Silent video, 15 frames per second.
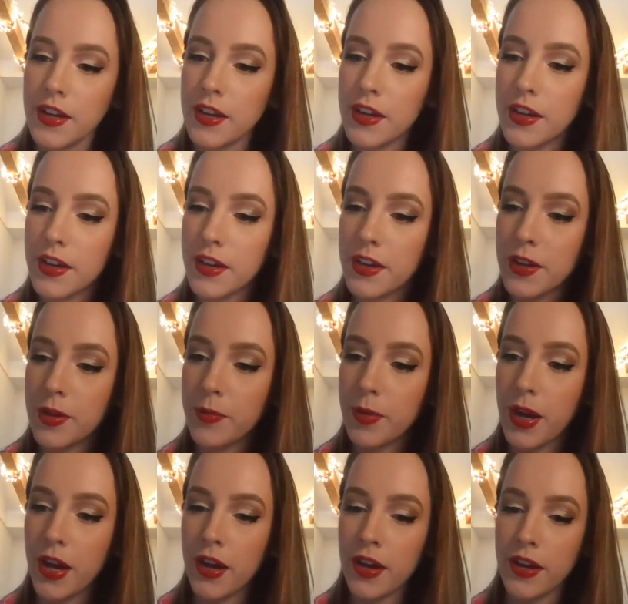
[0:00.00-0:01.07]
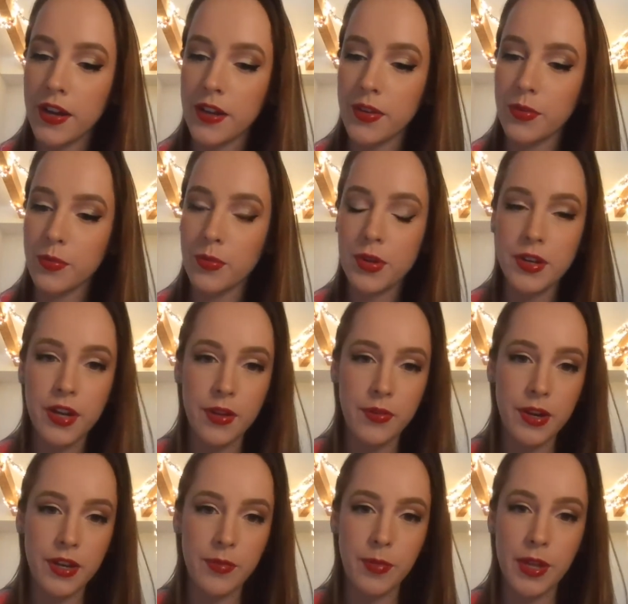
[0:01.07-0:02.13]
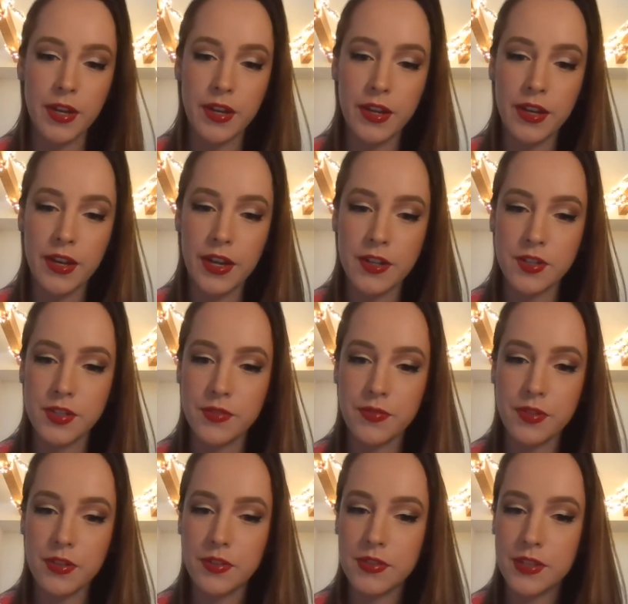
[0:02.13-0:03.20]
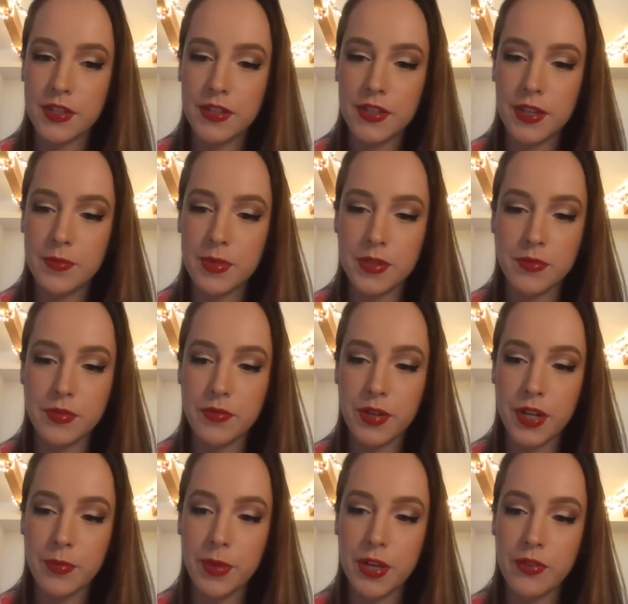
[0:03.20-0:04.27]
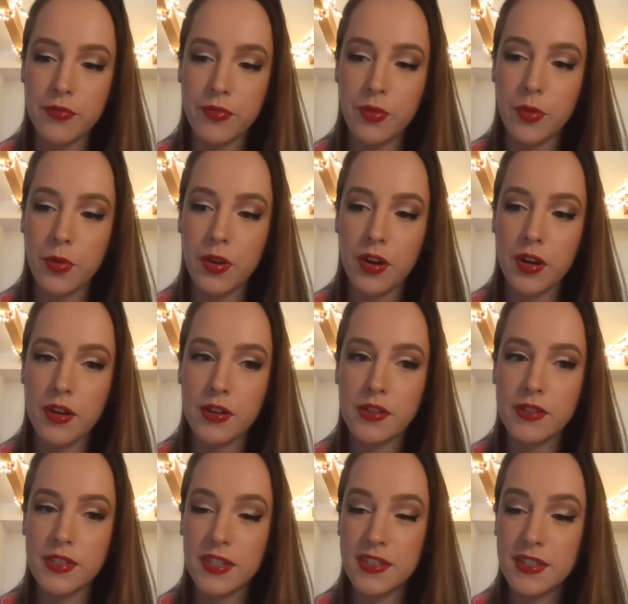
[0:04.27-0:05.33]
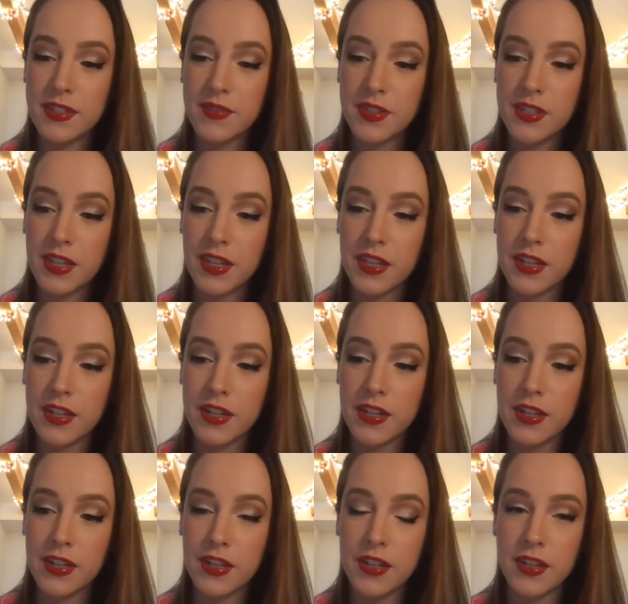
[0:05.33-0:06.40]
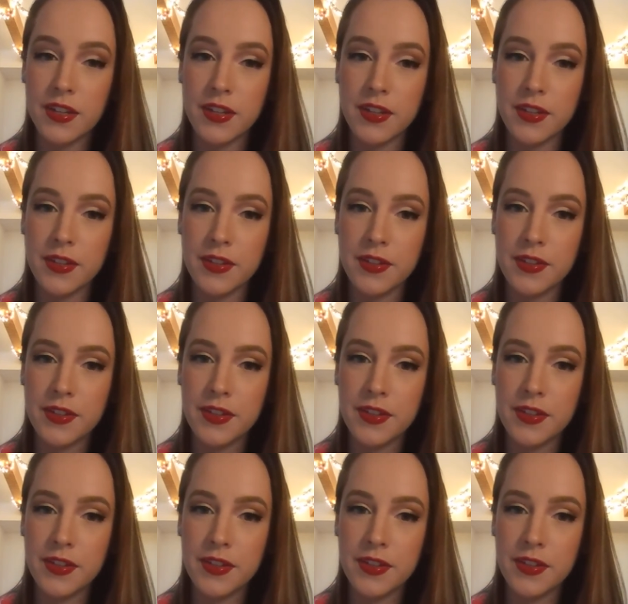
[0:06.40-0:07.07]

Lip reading: I would not recommend it actually for all skin types. I wouldn't recommend it for sensitive skin, and